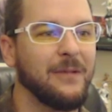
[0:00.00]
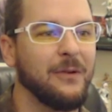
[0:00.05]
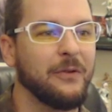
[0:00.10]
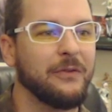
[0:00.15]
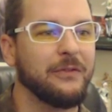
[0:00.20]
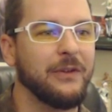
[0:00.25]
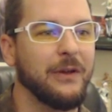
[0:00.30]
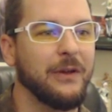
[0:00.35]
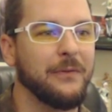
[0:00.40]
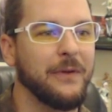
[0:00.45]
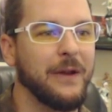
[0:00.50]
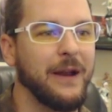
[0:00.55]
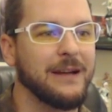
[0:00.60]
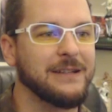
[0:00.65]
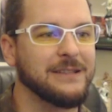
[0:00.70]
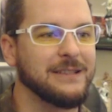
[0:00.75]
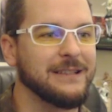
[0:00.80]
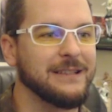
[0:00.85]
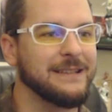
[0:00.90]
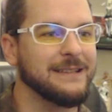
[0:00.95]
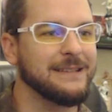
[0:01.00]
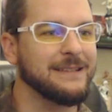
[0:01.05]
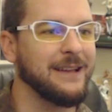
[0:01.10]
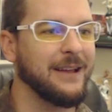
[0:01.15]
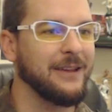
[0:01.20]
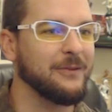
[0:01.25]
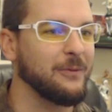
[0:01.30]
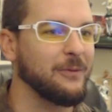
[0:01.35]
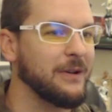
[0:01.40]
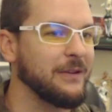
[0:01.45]
We'll see if it actually
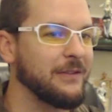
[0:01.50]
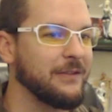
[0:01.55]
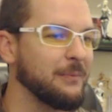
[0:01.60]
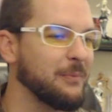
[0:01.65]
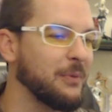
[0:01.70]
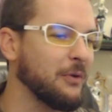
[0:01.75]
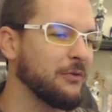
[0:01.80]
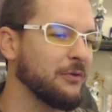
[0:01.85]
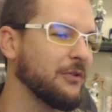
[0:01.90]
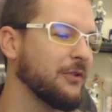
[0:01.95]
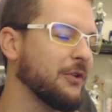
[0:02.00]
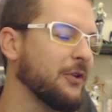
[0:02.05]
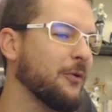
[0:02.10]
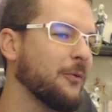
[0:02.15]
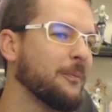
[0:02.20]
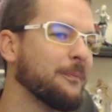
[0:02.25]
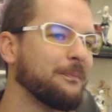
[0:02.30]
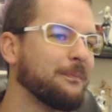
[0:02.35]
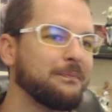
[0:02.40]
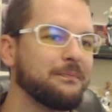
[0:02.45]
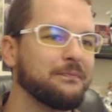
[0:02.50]
does what it's supposed to do.